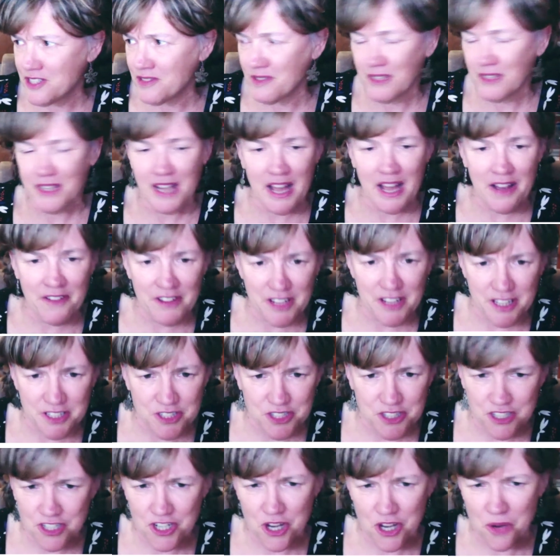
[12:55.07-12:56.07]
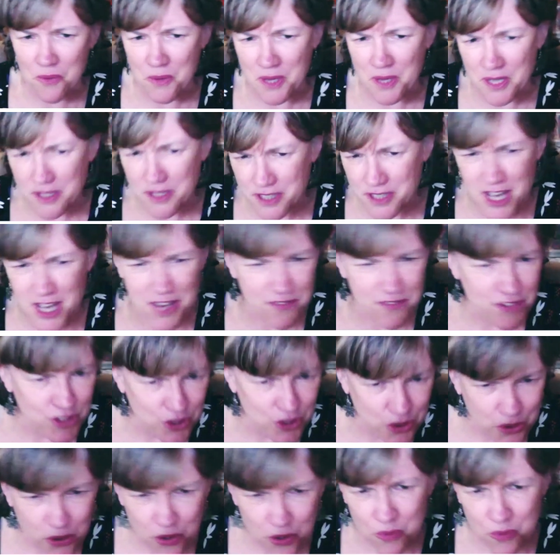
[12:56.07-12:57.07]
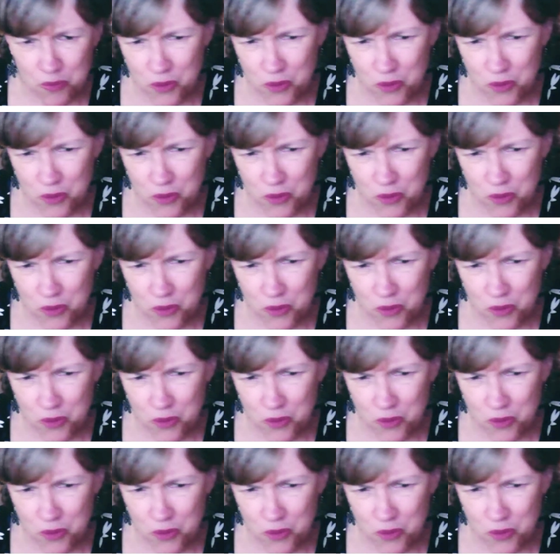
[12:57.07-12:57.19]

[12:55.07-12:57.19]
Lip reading: allowing us to go in and have a look at